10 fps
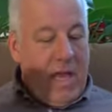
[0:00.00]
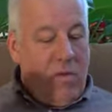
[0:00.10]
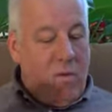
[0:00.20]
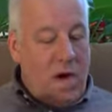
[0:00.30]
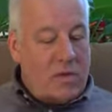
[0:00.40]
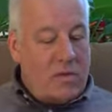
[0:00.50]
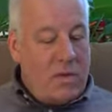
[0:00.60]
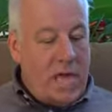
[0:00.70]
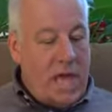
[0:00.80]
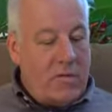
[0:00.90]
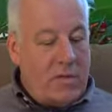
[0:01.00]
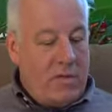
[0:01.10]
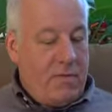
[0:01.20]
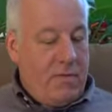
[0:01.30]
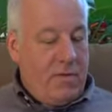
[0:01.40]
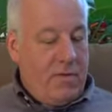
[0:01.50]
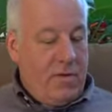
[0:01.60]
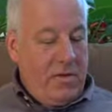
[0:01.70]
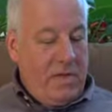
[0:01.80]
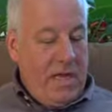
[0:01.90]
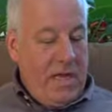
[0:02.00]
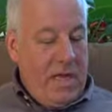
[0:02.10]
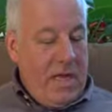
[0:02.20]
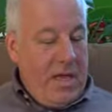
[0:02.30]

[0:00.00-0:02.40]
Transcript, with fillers: And watch what happens in verse 13.